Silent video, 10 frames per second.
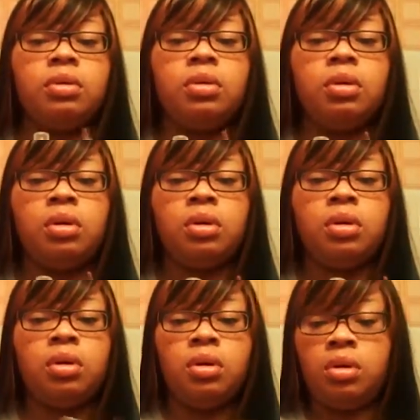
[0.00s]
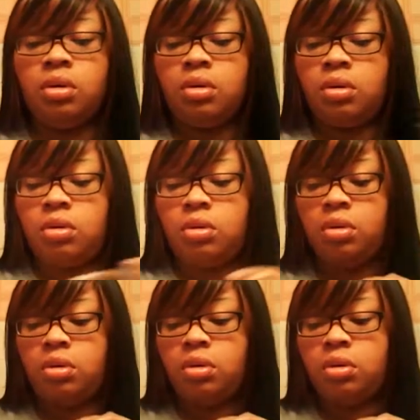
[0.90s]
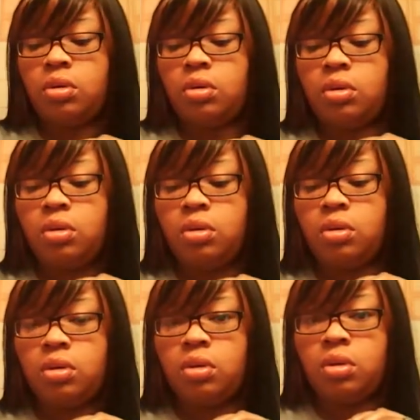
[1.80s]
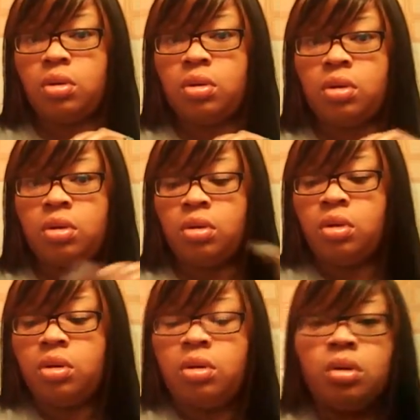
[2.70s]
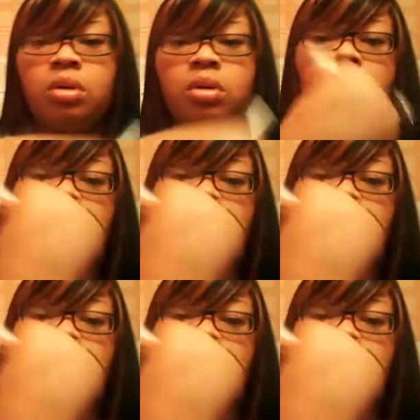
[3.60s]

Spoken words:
No one is speaking in this clip.